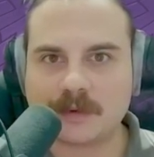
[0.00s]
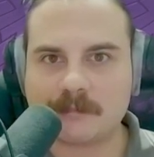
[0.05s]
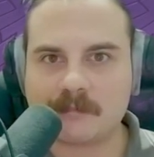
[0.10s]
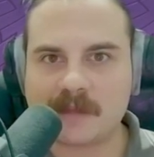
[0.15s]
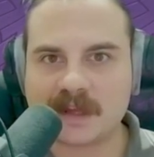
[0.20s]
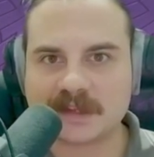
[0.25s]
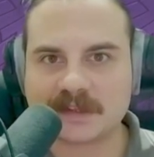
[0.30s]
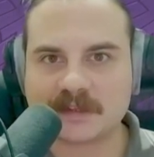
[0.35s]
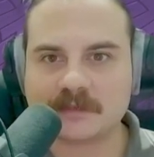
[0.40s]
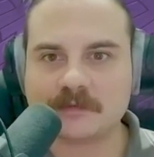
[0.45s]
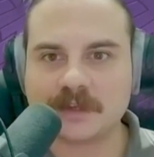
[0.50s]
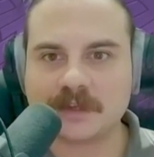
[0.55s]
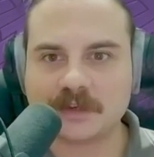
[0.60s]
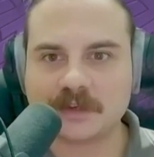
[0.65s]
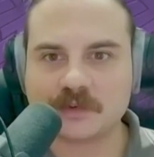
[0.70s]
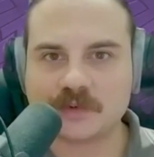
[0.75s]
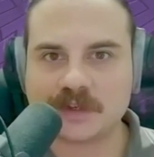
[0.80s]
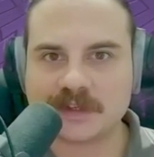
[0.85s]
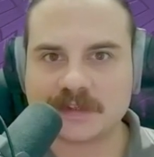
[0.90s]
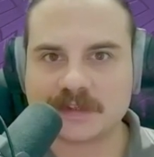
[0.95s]
massive
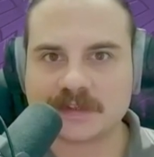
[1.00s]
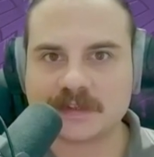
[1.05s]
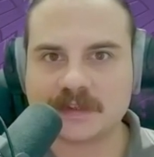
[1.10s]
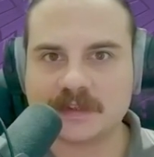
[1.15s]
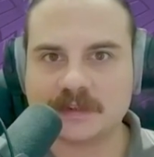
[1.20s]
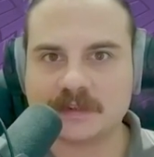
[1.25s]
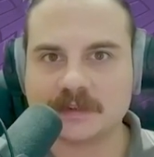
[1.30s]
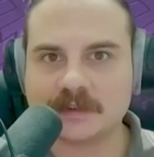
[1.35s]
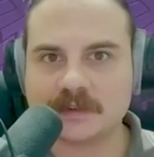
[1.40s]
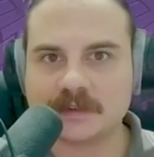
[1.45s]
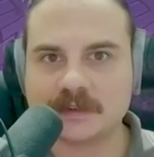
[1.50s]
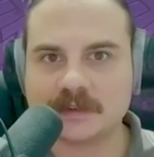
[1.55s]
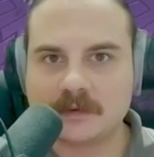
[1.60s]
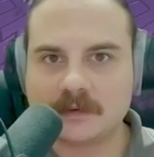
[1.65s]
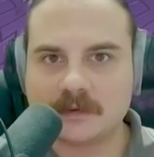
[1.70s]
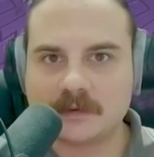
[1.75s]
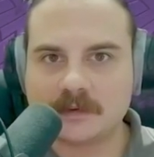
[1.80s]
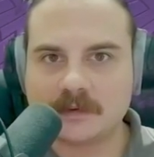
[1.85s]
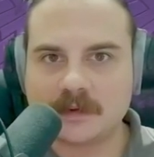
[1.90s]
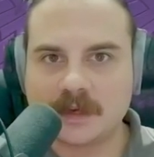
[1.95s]
increase in
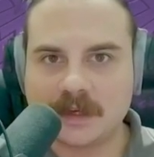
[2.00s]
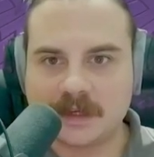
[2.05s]
any